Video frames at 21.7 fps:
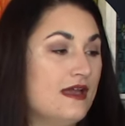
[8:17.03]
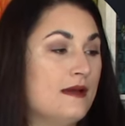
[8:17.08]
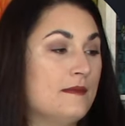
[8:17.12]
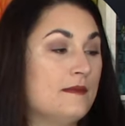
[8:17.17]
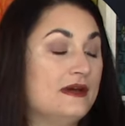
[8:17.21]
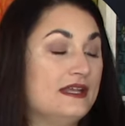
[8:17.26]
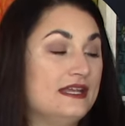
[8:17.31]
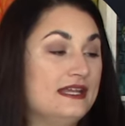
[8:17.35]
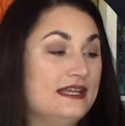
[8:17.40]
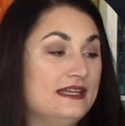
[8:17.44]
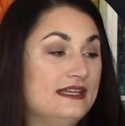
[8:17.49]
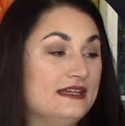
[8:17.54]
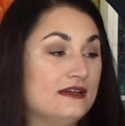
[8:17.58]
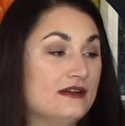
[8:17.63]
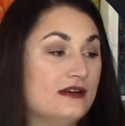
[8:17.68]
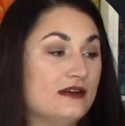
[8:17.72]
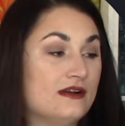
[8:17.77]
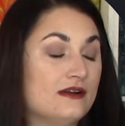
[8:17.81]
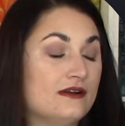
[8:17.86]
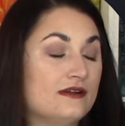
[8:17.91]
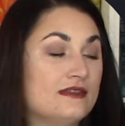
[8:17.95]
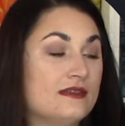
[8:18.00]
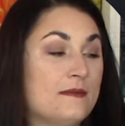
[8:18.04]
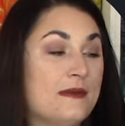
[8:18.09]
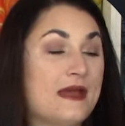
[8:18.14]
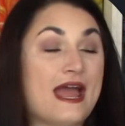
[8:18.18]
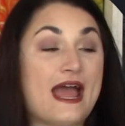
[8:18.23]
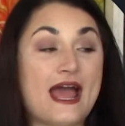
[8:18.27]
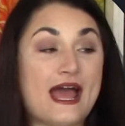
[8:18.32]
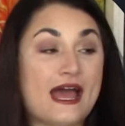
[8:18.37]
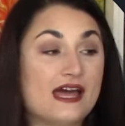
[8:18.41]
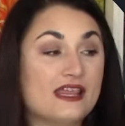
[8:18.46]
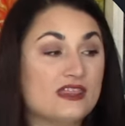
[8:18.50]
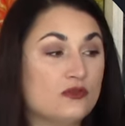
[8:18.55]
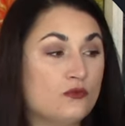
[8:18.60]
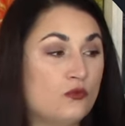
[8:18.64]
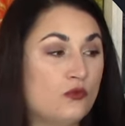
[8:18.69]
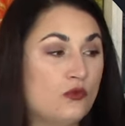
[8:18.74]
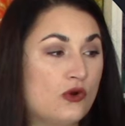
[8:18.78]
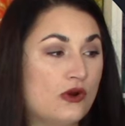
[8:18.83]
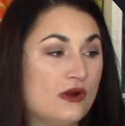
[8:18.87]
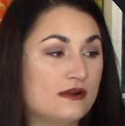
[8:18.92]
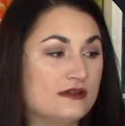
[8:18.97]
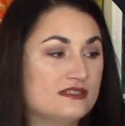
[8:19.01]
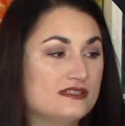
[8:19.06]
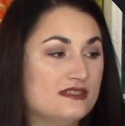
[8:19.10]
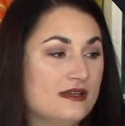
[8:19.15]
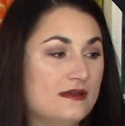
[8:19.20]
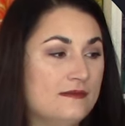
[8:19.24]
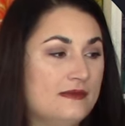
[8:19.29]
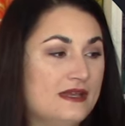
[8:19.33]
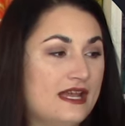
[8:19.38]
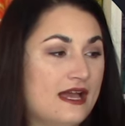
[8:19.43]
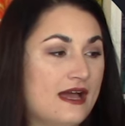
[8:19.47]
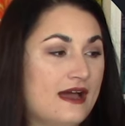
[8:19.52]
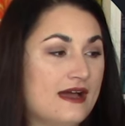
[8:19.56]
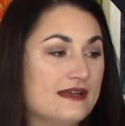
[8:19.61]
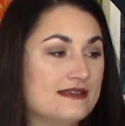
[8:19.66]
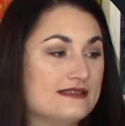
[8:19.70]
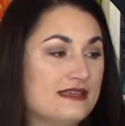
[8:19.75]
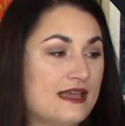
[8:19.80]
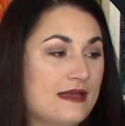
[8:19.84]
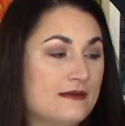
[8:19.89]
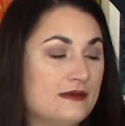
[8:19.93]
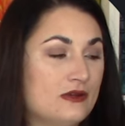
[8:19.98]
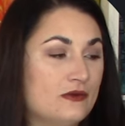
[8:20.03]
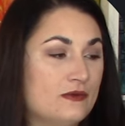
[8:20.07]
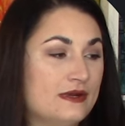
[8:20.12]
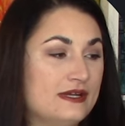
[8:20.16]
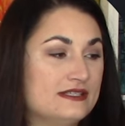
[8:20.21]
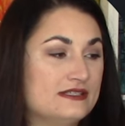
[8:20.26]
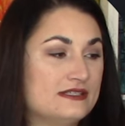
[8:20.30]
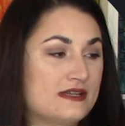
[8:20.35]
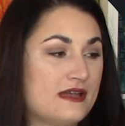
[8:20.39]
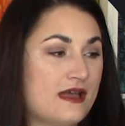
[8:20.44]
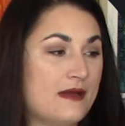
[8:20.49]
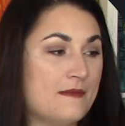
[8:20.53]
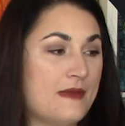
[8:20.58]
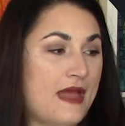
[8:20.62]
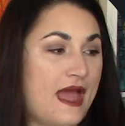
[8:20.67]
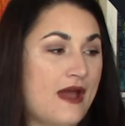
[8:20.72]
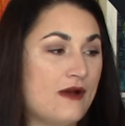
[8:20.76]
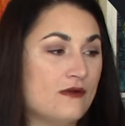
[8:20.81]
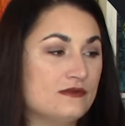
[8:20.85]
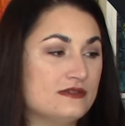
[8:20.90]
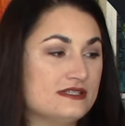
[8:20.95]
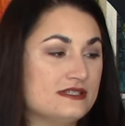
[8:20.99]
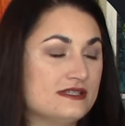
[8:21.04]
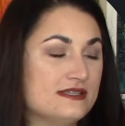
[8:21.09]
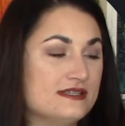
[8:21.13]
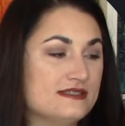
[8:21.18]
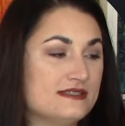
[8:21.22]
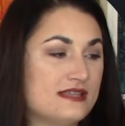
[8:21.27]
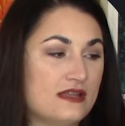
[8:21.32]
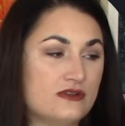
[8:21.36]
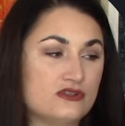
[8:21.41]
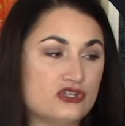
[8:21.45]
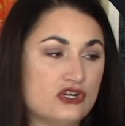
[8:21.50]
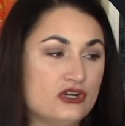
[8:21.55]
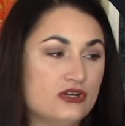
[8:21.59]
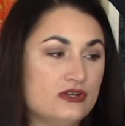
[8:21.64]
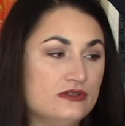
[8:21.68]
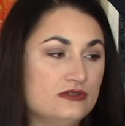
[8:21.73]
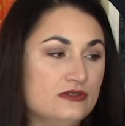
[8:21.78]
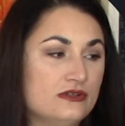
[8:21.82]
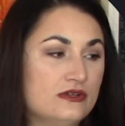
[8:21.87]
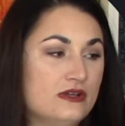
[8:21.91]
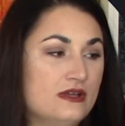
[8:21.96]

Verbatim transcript: But here, the path works because I'm going to come out to the center